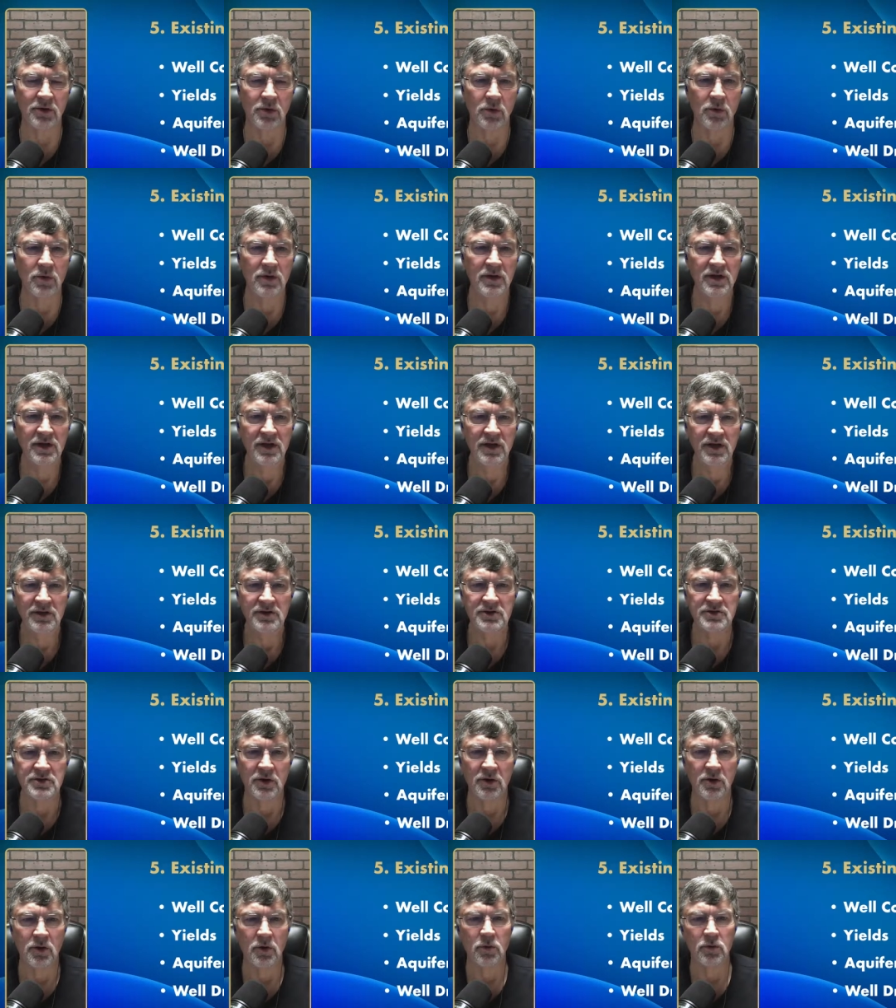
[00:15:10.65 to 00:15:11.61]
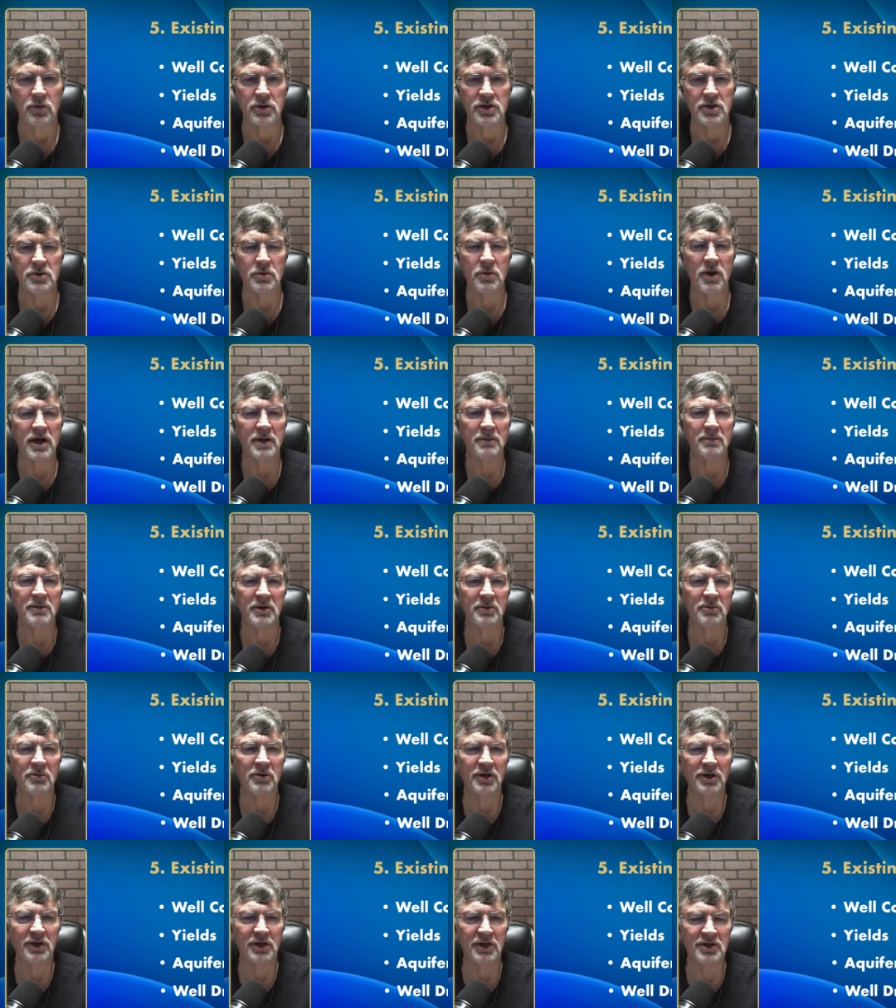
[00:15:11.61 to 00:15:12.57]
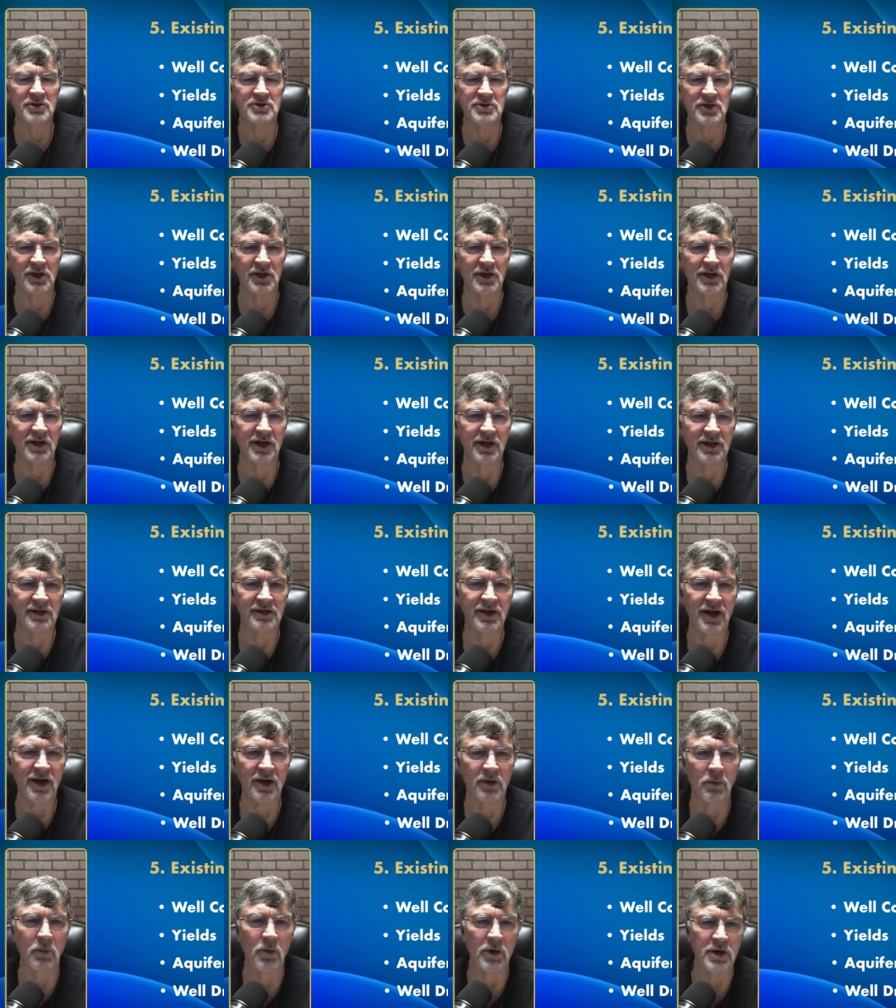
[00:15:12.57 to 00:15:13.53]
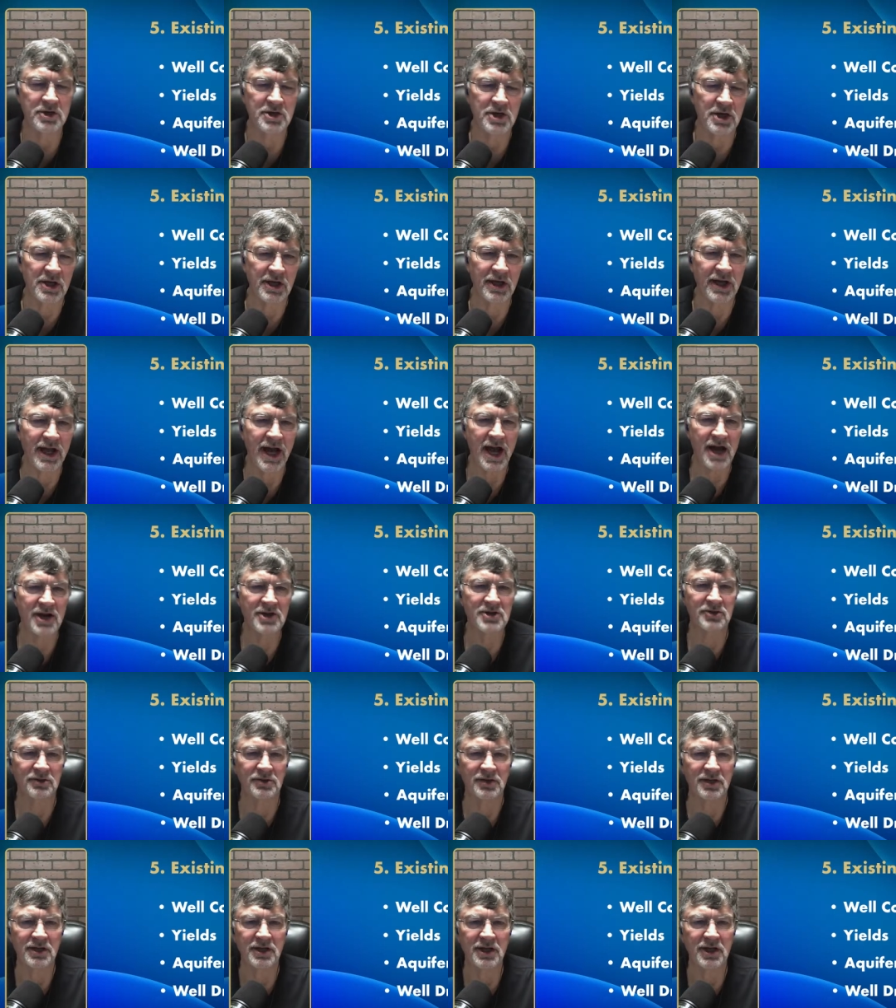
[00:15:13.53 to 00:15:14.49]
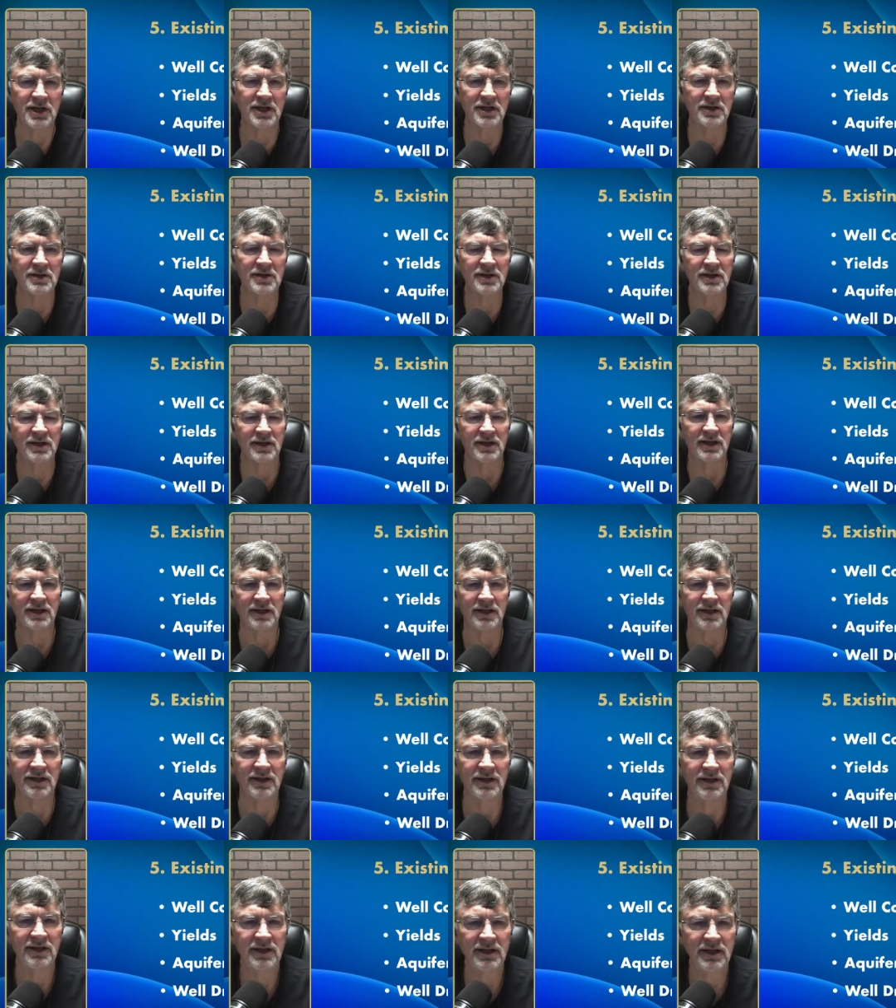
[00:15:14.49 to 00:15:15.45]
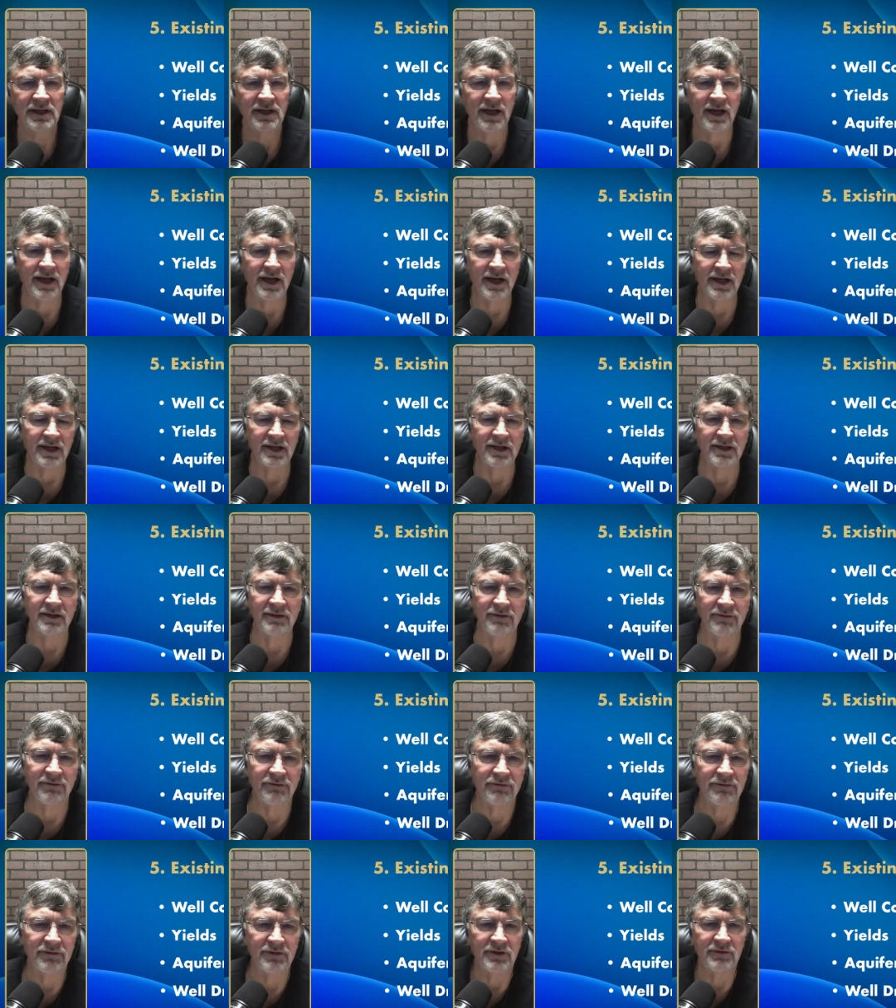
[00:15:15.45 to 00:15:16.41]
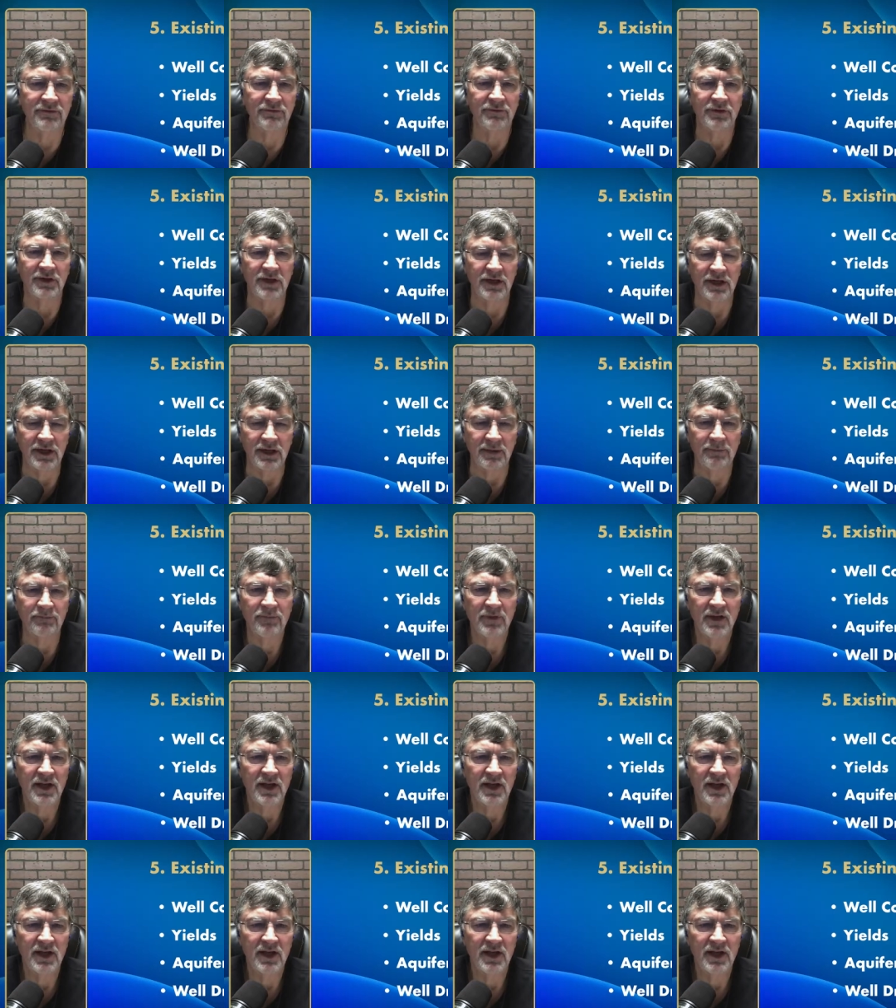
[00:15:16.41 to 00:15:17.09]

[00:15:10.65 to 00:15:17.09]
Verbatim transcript: So you want to be realistic on what you can actually get, and if